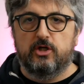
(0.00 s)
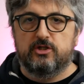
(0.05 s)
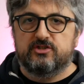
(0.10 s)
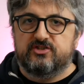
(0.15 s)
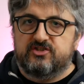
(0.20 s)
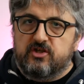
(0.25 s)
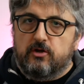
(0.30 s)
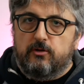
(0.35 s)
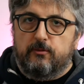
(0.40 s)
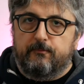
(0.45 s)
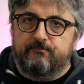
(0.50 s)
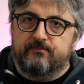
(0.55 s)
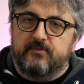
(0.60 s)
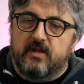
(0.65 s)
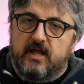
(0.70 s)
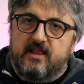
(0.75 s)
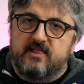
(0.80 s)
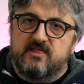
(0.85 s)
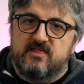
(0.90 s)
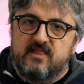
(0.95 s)
So
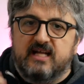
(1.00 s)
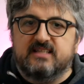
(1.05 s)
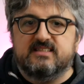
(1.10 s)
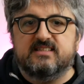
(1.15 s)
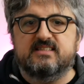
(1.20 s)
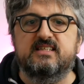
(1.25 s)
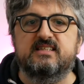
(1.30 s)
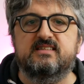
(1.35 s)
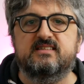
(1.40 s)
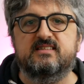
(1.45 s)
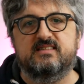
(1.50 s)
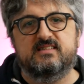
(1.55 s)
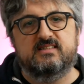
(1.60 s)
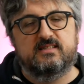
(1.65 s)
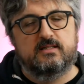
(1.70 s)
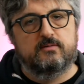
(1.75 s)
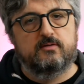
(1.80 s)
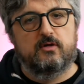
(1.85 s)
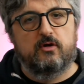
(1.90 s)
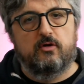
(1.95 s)
that's it
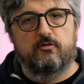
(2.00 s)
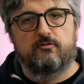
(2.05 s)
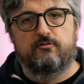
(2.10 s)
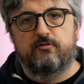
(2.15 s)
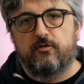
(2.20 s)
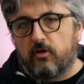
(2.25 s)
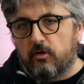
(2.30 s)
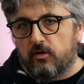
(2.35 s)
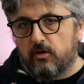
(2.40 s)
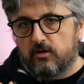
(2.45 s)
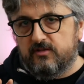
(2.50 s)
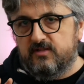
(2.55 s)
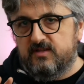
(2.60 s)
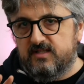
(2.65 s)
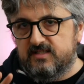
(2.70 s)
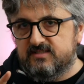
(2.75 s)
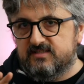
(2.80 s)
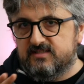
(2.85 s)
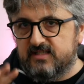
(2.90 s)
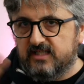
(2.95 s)
for
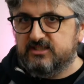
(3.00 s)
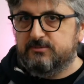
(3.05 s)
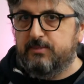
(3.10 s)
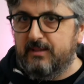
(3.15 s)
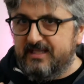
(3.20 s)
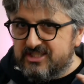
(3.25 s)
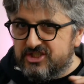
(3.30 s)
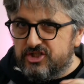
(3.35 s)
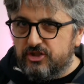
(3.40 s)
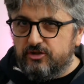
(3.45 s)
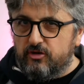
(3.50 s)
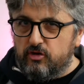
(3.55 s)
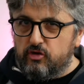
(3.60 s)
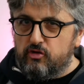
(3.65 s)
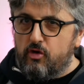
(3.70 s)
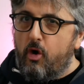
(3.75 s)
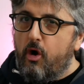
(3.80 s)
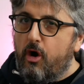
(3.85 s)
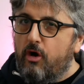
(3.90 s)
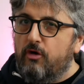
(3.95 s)
this explanation
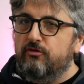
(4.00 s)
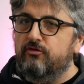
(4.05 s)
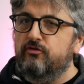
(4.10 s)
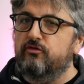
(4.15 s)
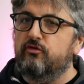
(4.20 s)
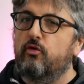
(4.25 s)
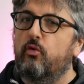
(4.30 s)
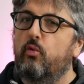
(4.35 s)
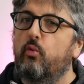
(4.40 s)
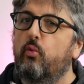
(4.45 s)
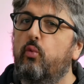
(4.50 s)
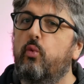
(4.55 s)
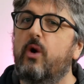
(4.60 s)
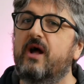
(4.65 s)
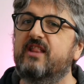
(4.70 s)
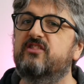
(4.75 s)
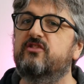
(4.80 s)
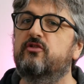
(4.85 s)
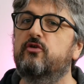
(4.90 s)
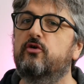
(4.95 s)
on,
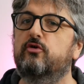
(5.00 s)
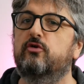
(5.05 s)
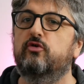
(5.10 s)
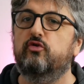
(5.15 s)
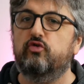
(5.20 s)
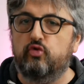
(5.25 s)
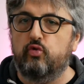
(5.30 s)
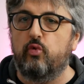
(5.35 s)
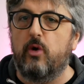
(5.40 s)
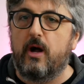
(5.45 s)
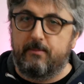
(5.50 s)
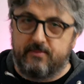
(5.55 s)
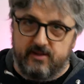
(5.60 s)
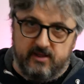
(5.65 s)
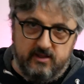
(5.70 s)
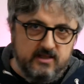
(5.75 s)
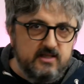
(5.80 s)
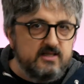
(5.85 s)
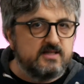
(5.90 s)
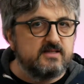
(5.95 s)
what the swap
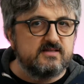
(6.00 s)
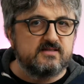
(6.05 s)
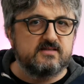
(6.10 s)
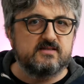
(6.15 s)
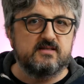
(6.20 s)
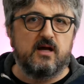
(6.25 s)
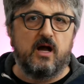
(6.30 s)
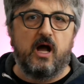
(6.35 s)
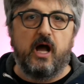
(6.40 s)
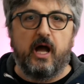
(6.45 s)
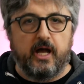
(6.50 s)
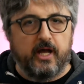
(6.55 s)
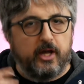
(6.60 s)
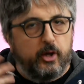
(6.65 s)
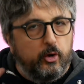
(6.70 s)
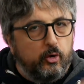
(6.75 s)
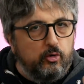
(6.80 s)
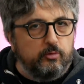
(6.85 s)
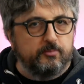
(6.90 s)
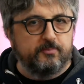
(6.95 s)
is. I
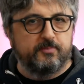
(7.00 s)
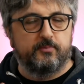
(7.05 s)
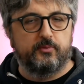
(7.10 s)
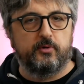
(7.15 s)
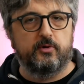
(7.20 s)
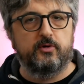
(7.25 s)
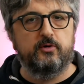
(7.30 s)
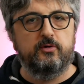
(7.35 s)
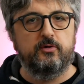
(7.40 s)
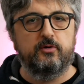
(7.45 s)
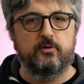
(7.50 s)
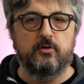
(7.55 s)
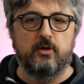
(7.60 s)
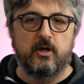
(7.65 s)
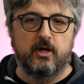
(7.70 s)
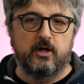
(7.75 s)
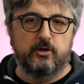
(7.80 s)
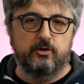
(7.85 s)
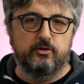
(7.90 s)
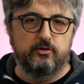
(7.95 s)
hope uh,
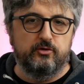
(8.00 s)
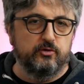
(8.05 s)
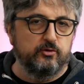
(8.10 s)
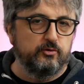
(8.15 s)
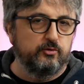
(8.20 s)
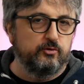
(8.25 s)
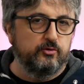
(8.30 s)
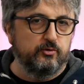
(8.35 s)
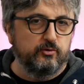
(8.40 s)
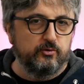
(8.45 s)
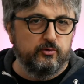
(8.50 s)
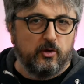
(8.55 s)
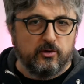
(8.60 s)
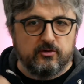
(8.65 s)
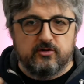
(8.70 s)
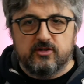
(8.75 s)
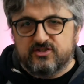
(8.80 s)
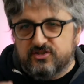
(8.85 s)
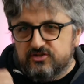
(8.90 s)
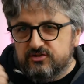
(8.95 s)
you, you
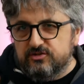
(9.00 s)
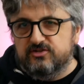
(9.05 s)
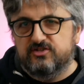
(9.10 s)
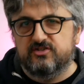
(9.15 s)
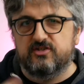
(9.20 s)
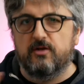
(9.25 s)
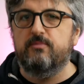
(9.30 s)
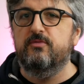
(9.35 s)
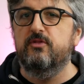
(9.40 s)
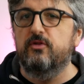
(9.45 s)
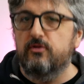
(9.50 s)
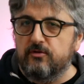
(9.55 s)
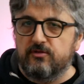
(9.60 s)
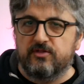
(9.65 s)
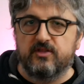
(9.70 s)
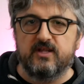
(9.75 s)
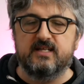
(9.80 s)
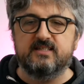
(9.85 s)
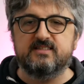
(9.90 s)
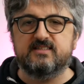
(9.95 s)
understood some new
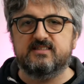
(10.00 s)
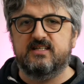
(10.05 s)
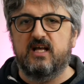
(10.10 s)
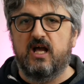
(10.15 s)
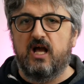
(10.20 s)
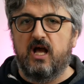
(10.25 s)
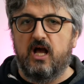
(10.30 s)
things.